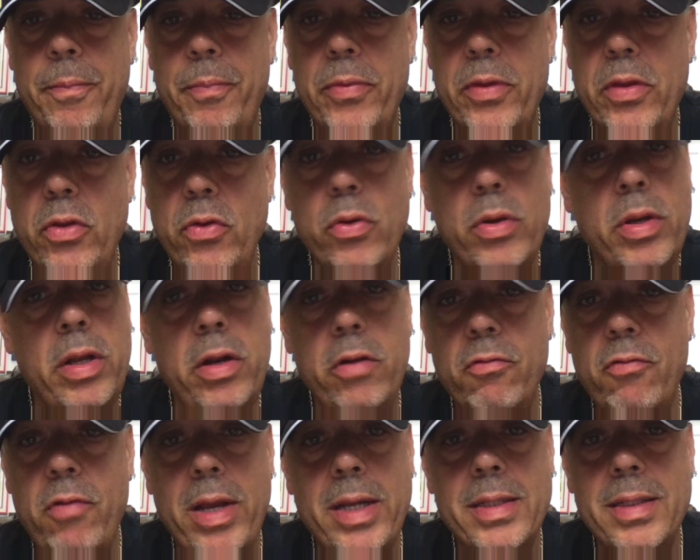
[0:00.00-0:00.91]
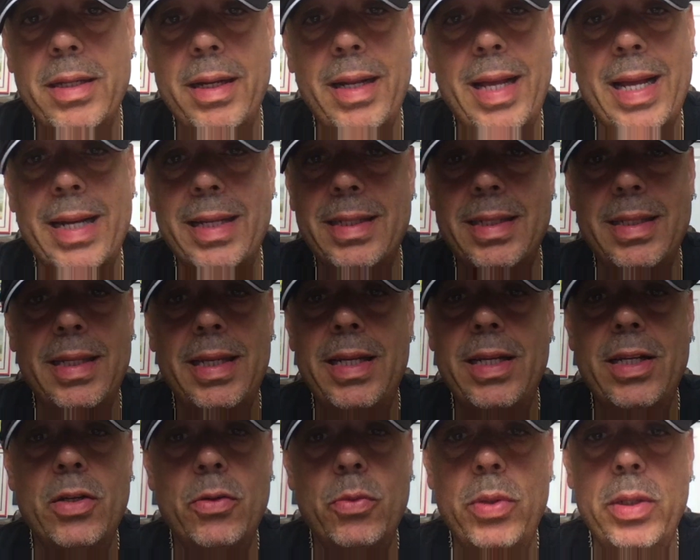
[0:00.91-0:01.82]
you can erase a lot of
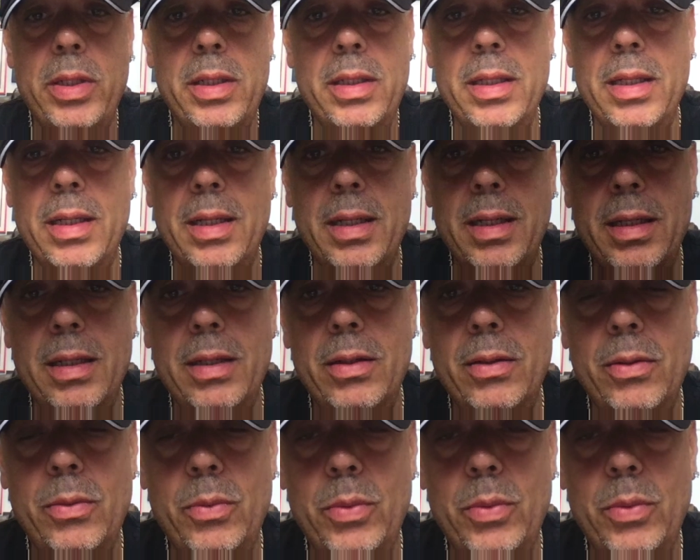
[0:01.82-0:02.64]
sins with a